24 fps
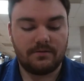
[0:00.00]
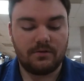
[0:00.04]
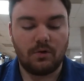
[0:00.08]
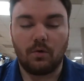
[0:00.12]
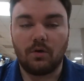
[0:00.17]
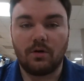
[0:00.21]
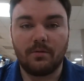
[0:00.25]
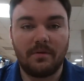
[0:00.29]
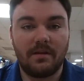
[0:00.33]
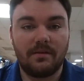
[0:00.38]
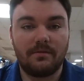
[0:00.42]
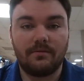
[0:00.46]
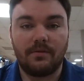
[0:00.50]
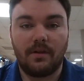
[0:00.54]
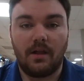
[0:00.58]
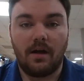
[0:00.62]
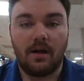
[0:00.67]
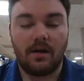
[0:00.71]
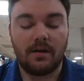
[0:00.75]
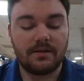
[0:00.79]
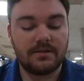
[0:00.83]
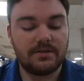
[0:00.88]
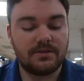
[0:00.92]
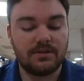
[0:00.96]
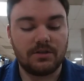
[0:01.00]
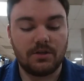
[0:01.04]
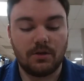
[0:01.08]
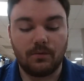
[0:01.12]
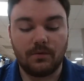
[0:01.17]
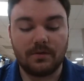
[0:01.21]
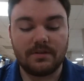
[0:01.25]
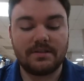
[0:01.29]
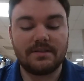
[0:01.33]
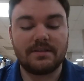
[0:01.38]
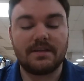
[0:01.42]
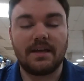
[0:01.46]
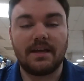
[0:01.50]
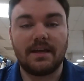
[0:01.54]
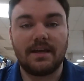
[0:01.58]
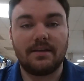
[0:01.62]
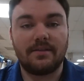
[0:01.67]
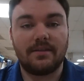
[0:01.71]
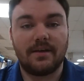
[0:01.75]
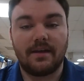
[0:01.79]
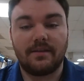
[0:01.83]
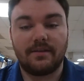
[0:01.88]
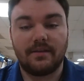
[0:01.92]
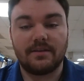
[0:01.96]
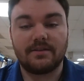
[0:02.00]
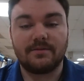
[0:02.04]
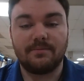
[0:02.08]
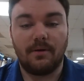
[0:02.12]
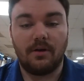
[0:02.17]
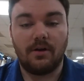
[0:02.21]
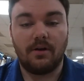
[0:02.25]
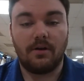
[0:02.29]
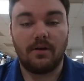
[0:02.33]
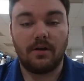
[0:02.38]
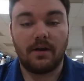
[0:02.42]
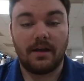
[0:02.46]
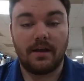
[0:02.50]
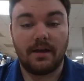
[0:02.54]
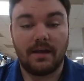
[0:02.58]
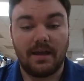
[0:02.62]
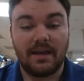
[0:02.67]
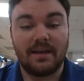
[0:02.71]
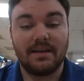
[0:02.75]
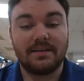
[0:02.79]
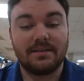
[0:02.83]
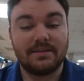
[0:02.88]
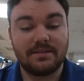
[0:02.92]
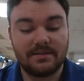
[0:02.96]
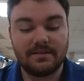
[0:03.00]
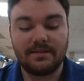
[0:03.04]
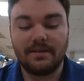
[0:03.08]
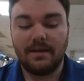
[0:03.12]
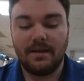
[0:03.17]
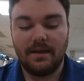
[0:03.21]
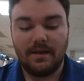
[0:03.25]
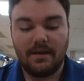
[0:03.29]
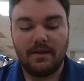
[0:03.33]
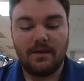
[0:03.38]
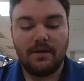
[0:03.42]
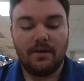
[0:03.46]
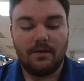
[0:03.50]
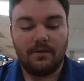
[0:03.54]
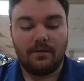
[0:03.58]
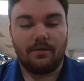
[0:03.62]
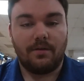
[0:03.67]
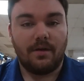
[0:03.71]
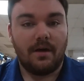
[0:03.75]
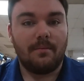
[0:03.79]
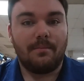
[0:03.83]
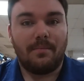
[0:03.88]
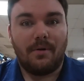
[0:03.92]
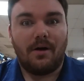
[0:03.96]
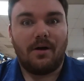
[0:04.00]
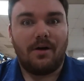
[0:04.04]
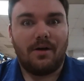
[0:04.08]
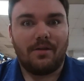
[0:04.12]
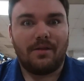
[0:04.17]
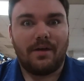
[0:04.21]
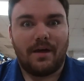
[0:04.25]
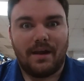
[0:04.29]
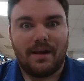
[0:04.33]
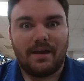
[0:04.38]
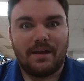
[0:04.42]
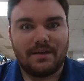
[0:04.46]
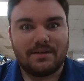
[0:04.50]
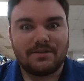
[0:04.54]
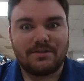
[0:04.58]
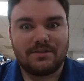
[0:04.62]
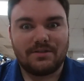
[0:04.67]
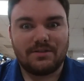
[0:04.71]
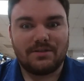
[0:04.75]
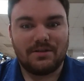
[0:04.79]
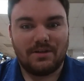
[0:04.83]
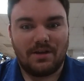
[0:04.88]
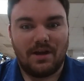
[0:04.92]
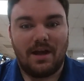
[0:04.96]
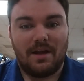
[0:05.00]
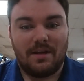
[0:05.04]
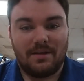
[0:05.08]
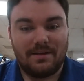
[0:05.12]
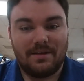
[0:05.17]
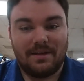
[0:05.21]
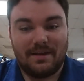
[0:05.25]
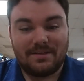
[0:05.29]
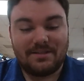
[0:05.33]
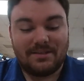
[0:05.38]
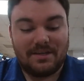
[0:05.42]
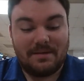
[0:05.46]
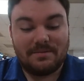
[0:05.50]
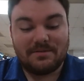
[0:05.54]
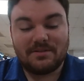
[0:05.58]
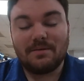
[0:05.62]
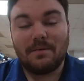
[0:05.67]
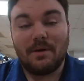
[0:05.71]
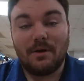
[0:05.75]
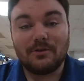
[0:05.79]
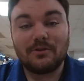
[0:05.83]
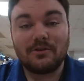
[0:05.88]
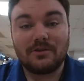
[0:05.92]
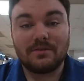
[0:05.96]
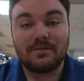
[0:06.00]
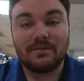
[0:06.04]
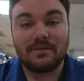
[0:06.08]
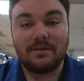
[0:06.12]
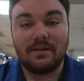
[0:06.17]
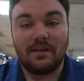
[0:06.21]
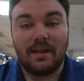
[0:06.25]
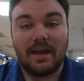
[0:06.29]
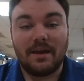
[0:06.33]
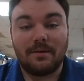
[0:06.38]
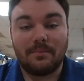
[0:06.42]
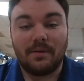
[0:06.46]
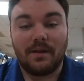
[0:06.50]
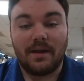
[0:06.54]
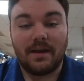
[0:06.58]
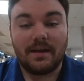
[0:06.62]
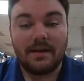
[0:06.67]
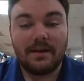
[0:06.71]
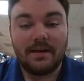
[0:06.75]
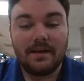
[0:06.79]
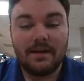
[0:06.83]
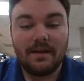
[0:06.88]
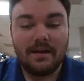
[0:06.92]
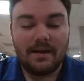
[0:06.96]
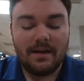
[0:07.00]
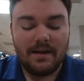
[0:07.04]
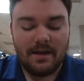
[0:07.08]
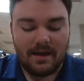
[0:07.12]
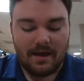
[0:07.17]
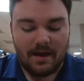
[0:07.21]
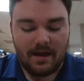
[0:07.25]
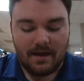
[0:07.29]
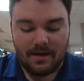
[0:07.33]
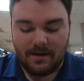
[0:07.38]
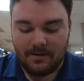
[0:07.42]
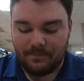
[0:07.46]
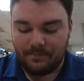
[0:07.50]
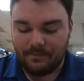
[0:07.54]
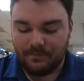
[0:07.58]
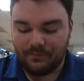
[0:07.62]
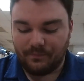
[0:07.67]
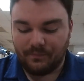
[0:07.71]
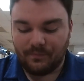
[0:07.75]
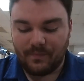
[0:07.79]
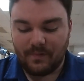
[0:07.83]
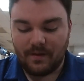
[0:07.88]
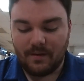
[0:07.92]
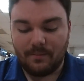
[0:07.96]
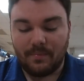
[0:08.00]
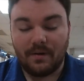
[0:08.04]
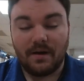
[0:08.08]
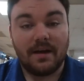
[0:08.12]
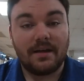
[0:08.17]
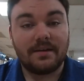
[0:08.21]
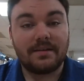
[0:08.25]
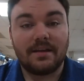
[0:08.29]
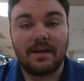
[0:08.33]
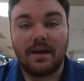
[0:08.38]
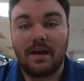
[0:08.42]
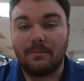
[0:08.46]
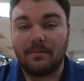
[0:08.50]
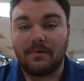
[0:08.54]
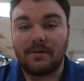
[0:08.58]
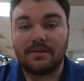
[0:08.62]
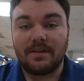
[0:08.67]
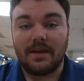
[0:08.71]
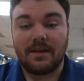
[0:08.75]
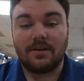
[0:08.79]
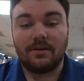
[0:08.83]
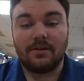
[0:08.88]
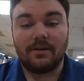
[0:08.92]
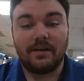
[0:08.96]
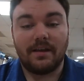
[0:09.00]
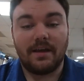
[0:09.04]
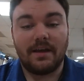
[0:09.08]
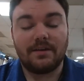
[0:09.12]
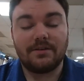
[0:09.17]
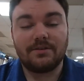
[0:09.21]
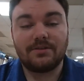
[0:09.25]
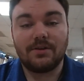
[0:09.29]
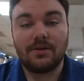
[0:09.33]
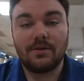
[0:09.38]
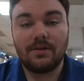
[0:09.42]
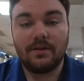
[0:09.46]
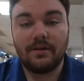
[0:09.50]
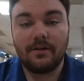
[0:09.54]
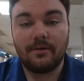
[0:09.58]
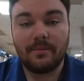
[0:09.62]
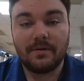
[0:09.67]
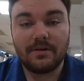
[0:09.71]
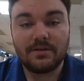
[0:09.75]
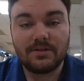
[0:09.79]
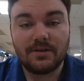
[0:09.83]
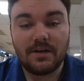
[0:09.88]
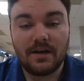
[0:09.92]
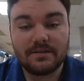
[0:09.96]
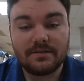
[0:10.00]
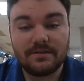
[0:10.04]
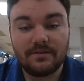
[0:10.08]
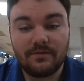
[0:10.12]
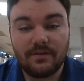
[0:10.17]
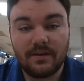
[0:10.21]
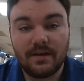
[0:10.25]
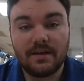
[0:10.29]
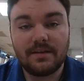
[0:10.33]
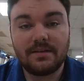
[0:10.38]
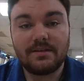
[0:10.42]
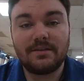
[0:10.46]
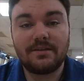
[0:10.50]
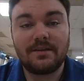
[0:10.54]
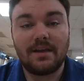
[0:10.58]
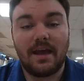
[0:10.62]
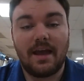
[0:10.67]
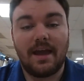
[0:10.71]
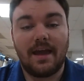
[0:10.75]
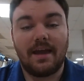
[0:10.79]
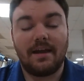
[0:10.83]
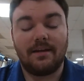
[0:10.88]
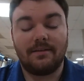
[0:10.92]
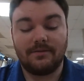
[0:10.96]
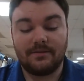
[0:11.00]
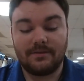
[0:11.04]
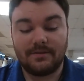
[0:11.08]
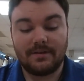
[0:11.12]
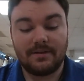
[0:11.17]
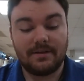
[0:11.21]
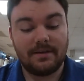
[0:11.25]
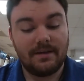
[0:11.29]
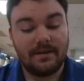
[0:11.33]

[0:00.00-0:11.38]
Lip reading: tournament vlogs, you would see that this ball is the ball that is, it seems the most lane play. But I'm going to take in the lane, show you a little bit of shots of this, and